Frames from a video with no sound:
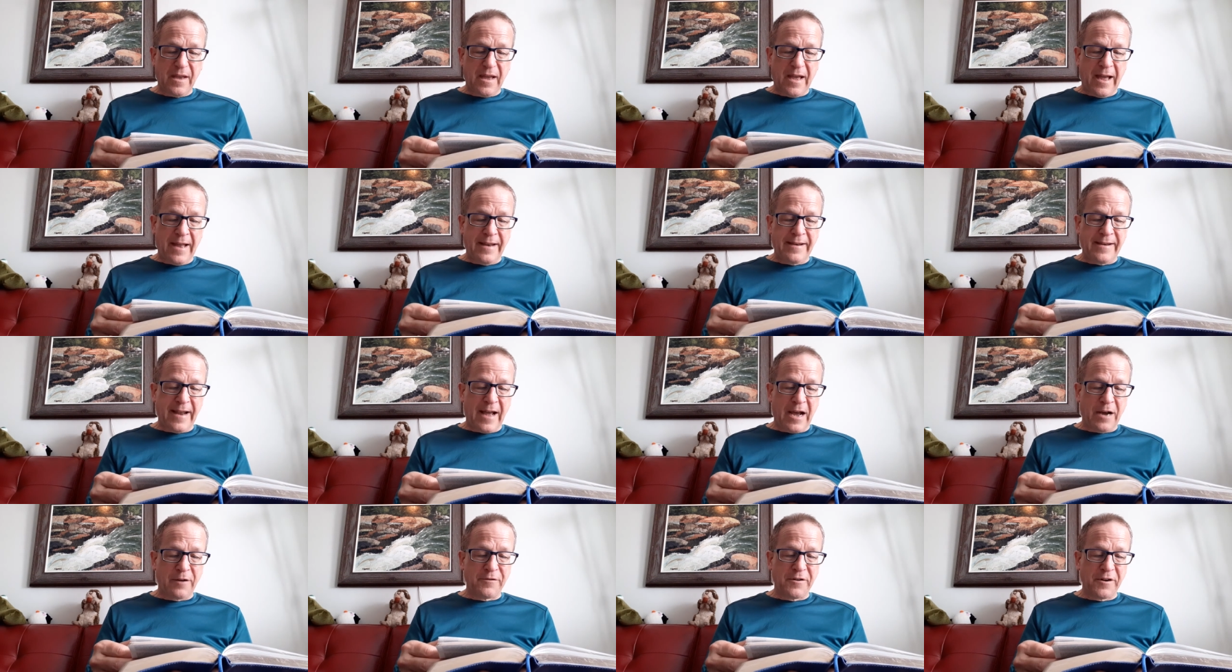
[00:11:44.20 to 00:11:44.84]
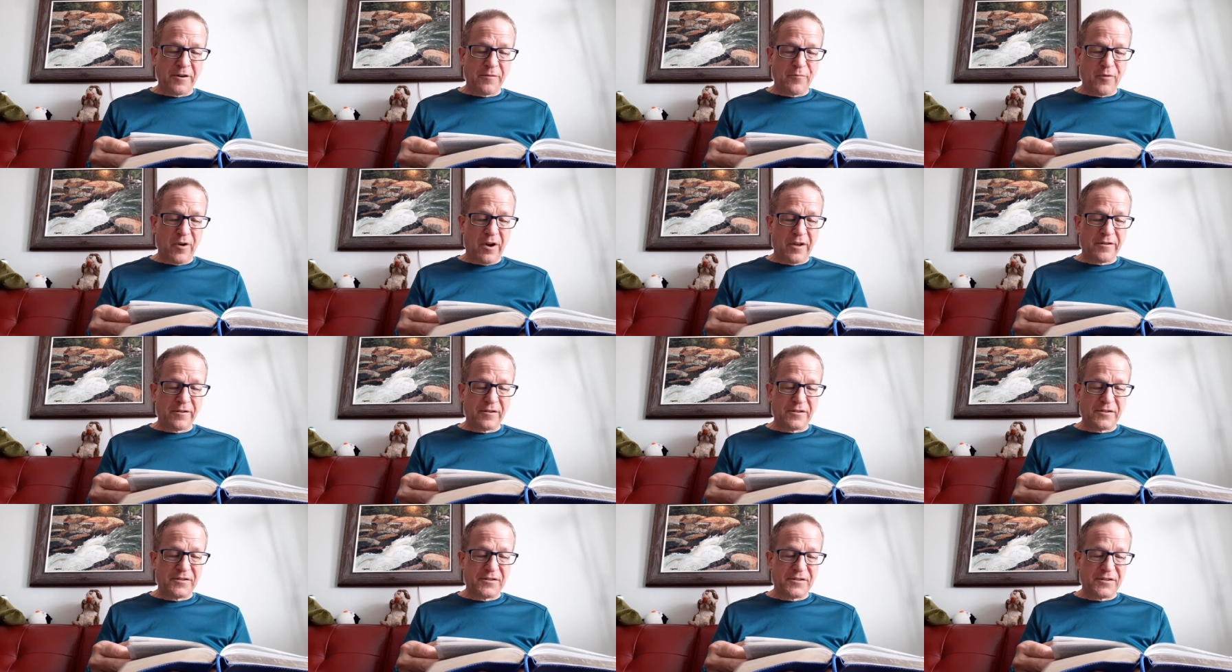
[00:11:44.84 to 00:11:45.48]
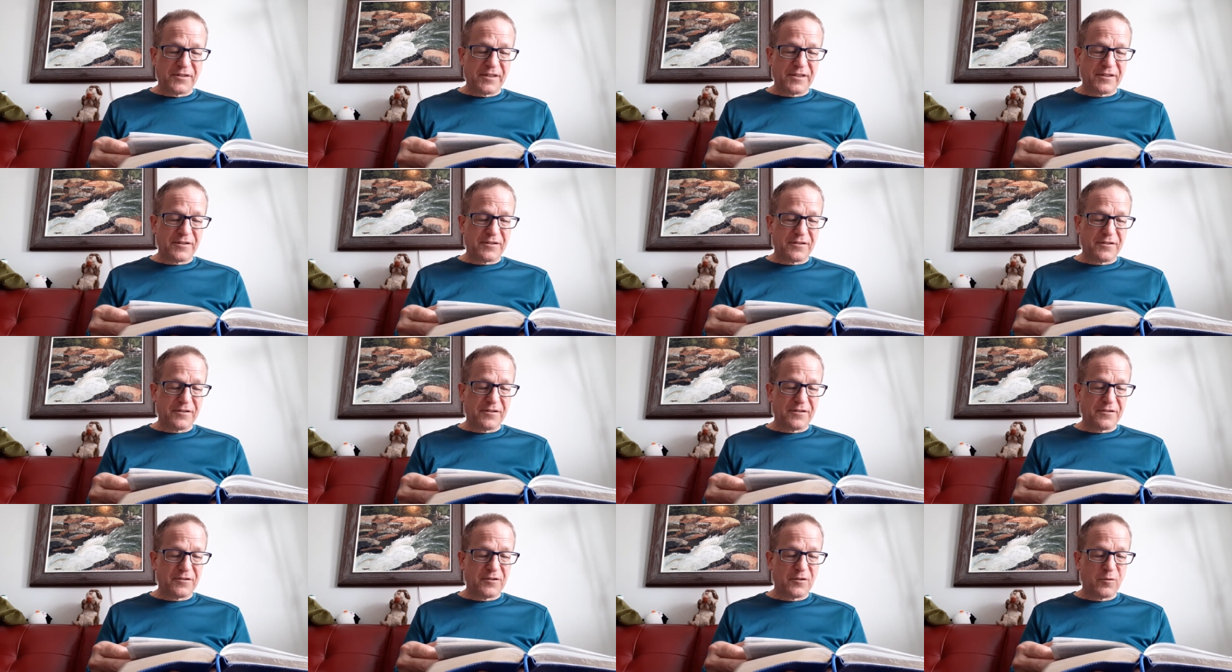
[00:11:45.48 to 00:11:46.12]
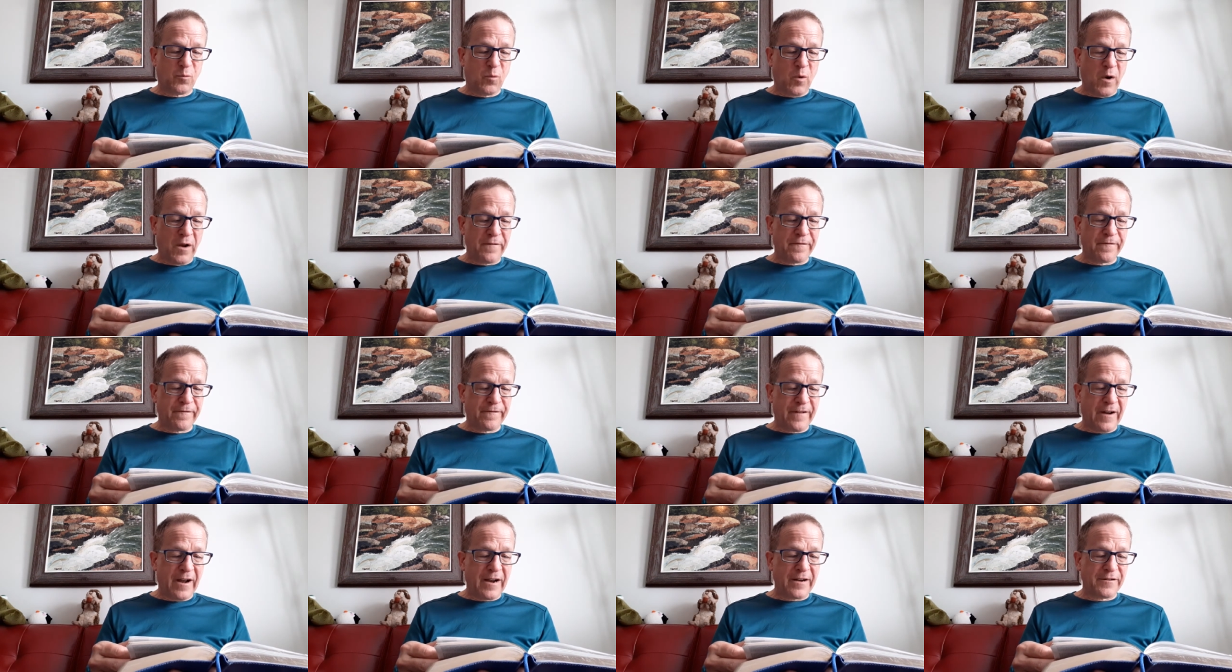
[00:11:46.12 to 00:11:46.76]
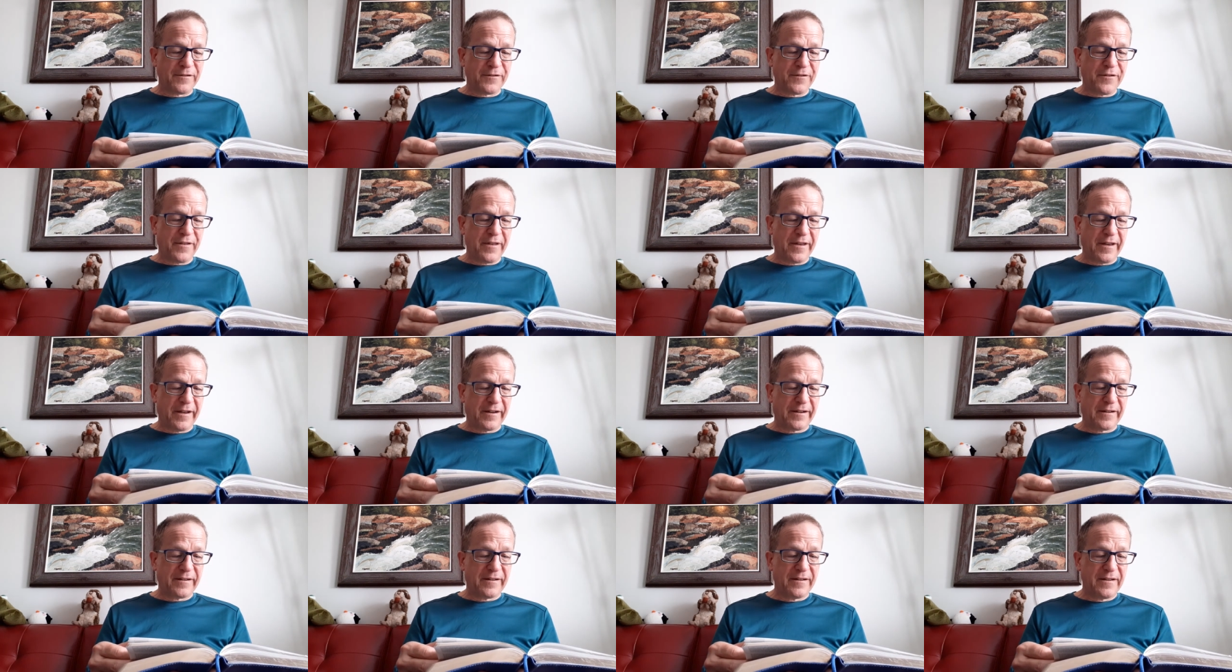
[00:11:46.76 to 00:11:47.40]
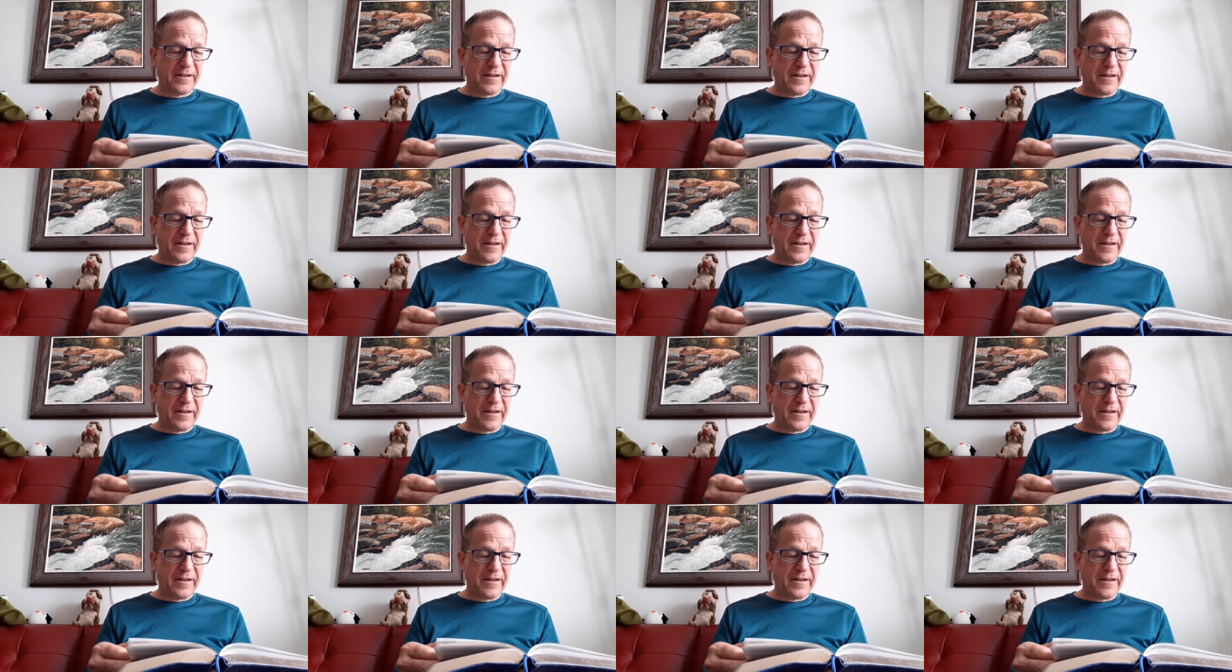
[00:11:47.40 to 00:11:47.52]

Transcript: and now, dear brothers and sisters, one final thing.